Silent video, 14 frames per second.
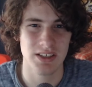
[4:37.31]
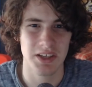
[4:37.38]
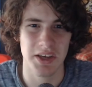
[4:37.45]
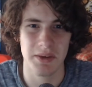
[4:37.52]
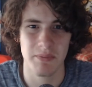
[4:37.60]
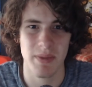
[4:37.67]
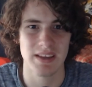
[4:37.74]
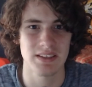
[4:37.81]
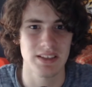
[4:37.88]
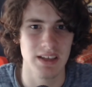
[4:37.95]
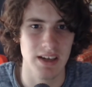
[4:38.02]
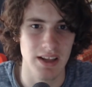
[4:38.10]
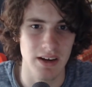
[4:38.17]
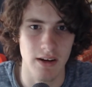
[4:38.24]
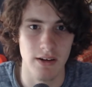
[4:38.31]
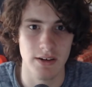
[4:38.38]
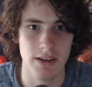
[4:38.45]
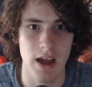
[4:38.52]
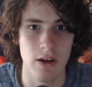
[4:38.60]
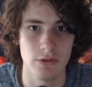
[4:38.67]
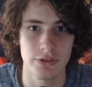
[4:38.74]
He basically learned
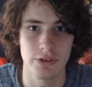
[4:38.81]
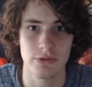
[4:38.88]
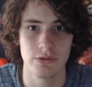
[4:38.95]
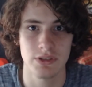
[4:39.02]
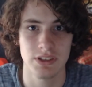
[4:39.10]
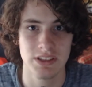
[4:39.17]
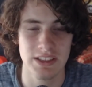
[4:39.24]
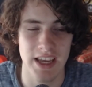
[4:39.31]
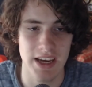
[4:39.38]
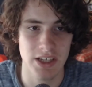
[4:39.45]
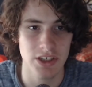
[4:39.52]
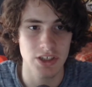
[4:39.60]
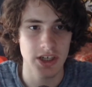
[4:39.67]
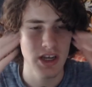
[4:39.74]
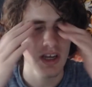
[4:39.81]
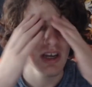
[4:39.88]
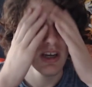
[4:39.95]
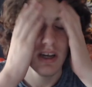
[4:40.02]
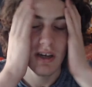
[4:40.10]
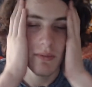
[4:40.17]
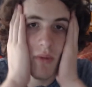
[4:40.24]
how to use Sage
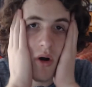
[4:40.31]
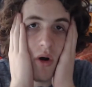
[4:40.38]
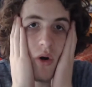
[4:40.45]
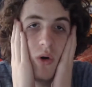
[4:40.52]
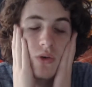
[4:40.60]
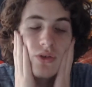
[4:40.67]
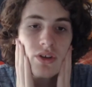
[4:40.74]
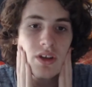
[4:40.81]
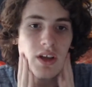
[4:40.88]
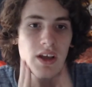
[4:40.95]
mode.